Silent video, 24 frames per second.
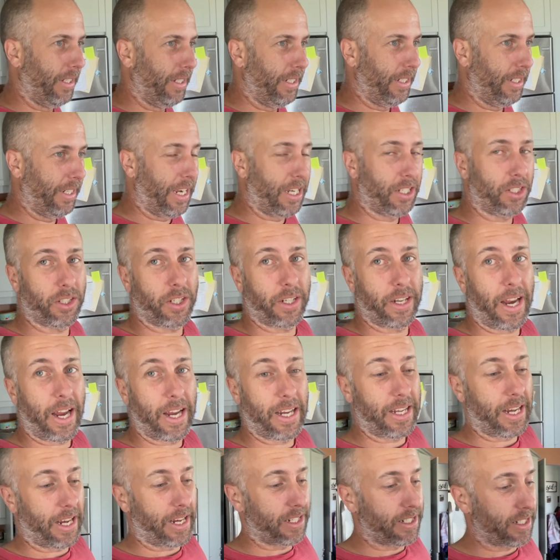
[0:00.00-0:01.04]
Yesterday,
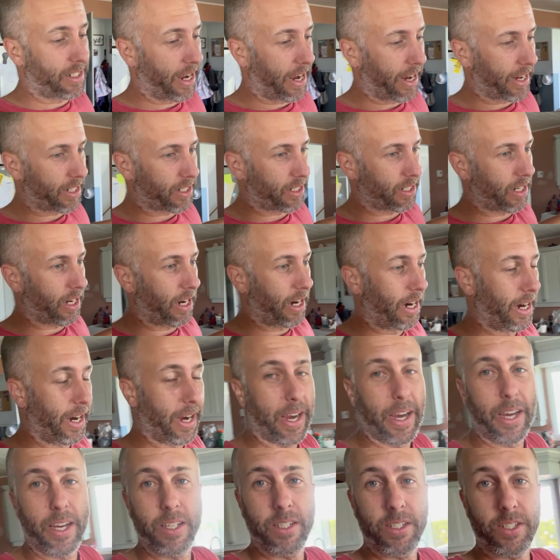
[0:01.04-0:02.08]
day 6,
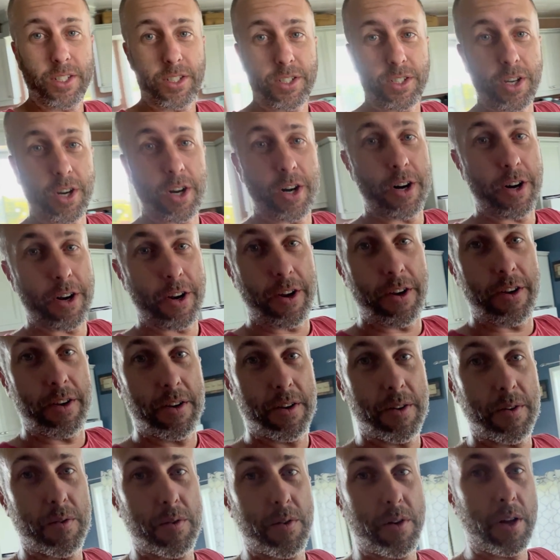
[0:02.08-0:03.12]
I started
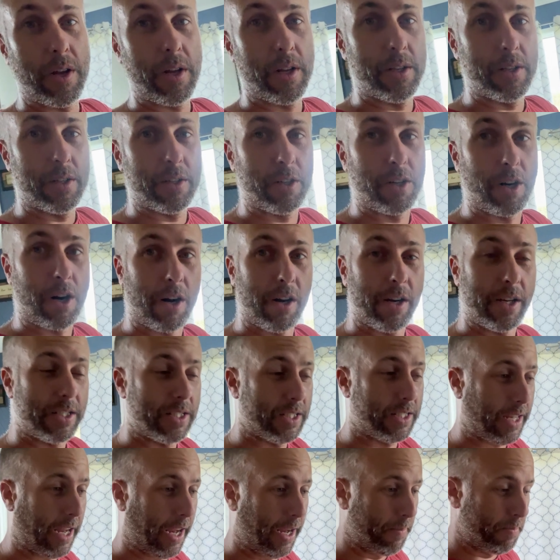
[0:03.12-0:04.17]
garlic
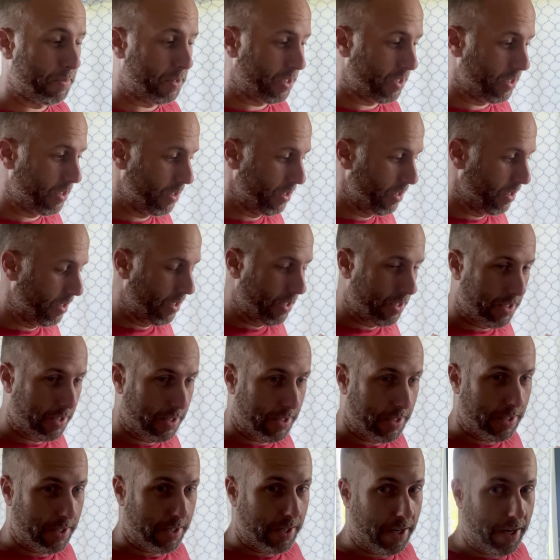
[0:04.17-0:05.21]
scapes
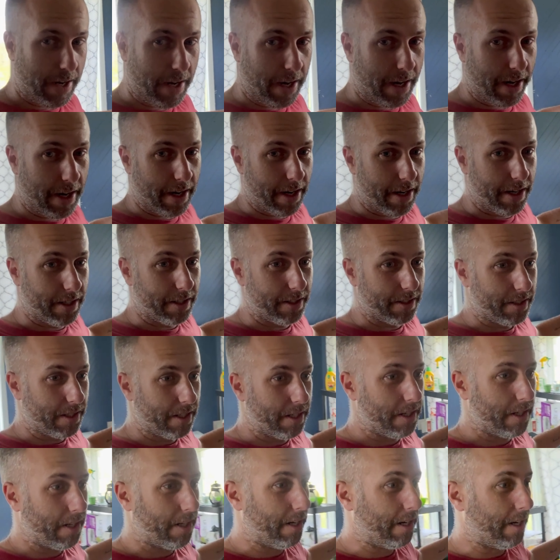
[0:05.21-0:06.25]
and
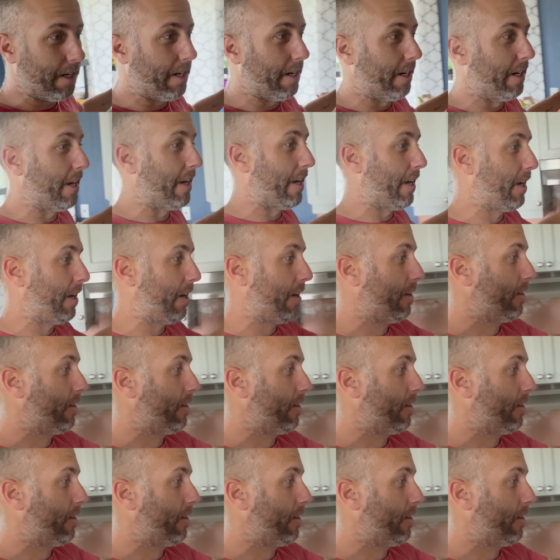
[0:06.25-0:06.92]
I